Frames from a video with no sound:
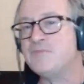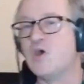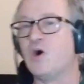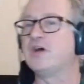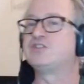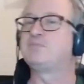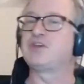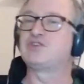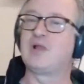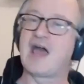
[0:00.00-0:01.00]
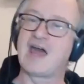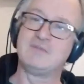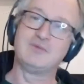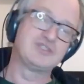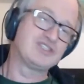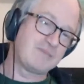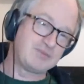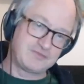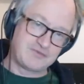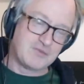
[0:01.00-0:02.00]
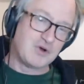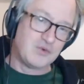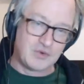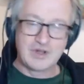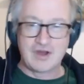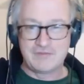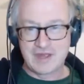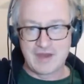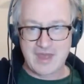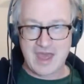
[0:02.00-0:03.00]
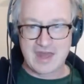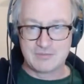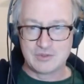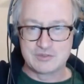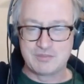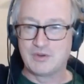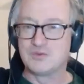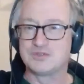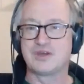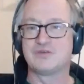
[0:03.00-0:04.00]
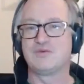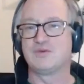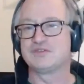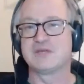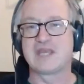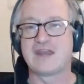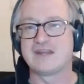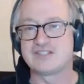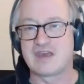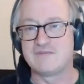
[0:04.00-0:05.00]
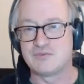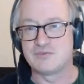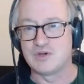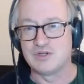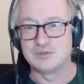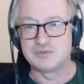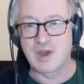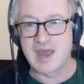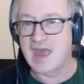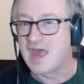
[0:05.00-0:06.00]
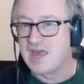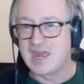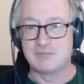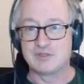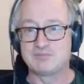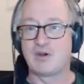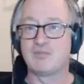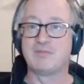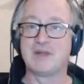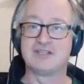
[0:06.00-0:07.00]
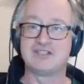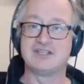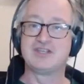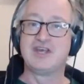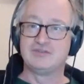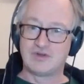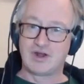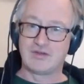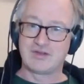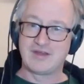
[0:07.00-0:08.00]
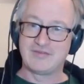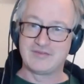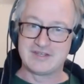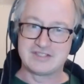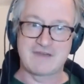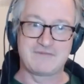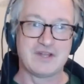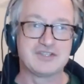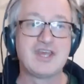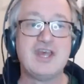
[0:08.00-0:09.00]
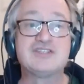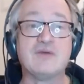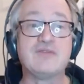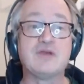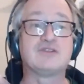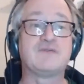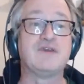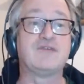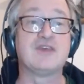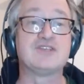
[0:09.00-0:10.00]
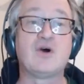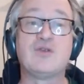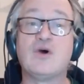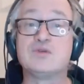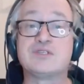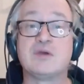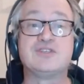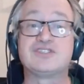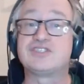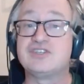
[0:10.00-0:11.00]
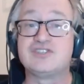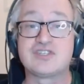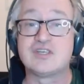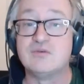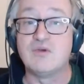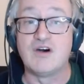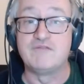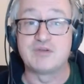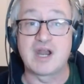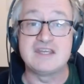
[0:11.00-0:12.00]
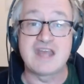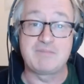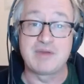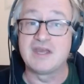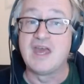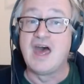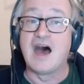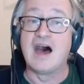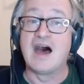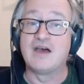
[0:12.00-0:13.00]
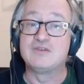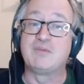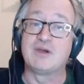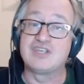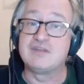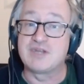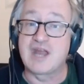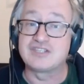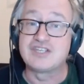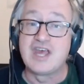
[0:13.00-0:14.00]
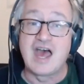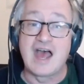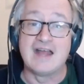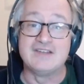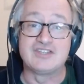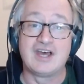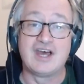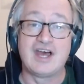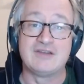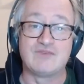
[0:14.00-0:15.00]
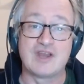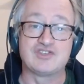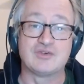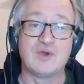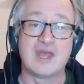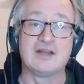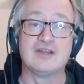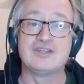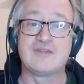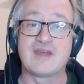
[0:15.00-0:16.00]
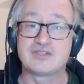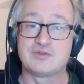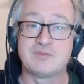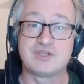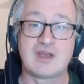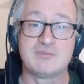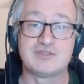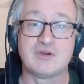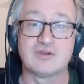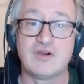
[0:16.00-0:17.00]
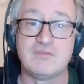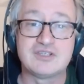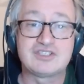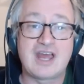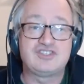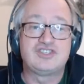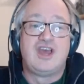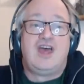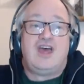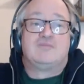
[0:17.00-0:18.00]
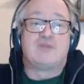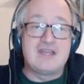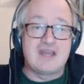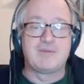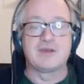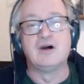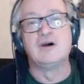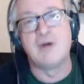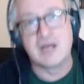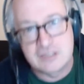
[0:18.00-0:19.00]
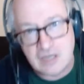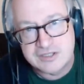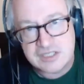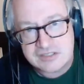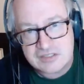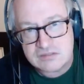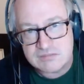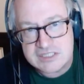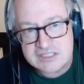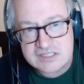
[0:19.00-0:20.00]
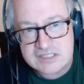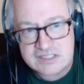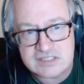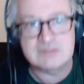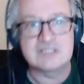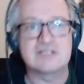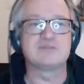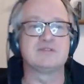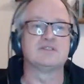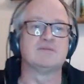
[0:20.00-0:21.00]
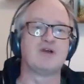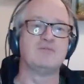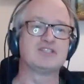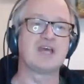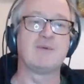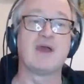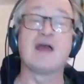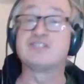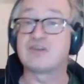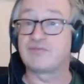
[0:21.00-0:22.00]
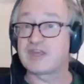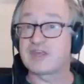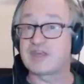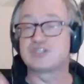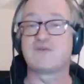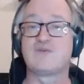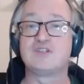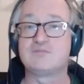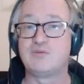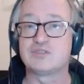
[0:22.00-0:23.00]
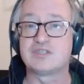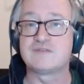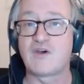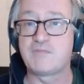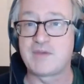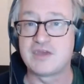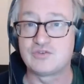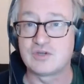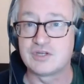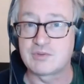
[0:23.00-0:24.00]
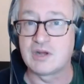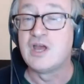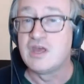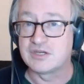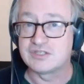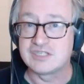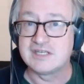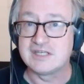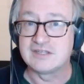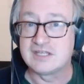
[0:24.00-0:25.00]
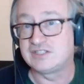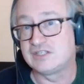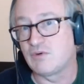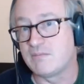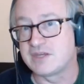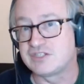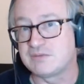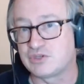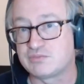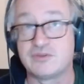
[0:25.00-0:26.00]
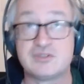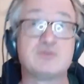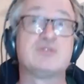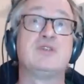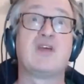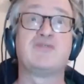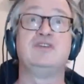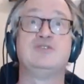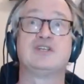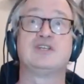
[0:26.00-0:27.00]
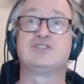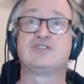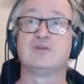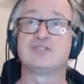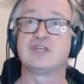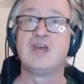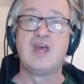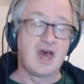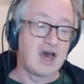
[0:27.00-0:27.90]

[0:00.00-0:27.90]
not a special animal separate from all of the other animals, but also quantum mechanics gave us a world where it was probabilities rather than definites. So those are a few things on. Also, it's season two of Brain Yapping, hosted by Dean Burnett and Rachel England, and that's cosmicshambles.com/brainyapping. Oh my God, there's so many things that we're up to at the moment. Anyway, and so thank you very much, everyone who supports us via Patreon as well, because this is what makes it possible. There's also another new series starting